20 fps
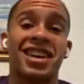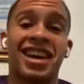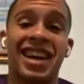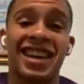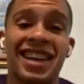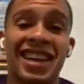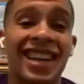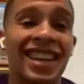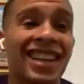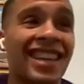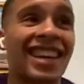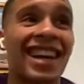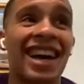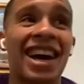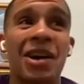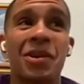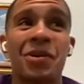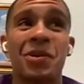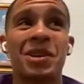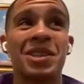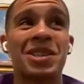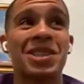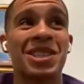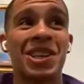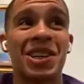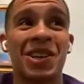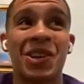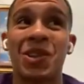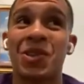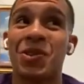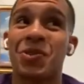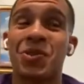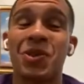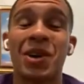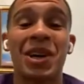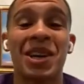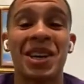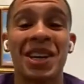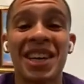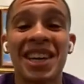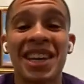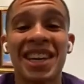I can't deny I want to see another fight.